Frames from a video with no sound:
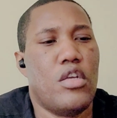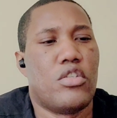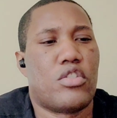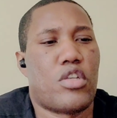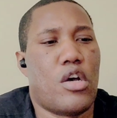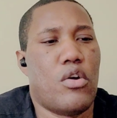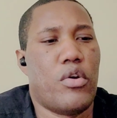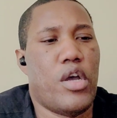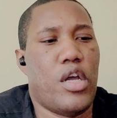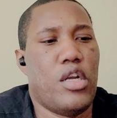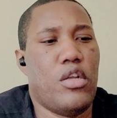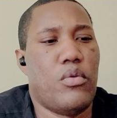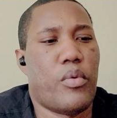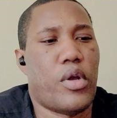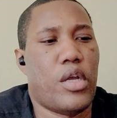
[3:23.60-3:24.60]
So
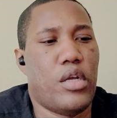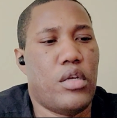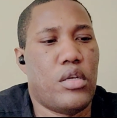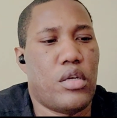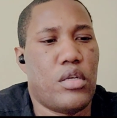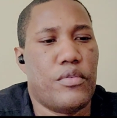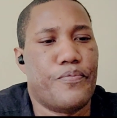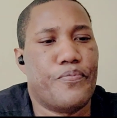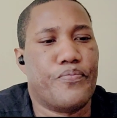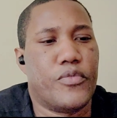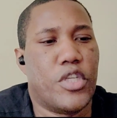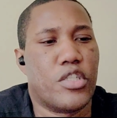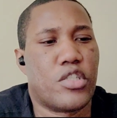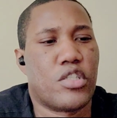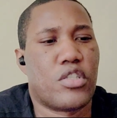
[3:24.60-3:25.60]
anyway,
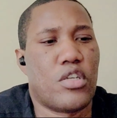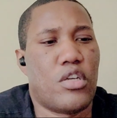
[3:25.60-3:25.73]
this is a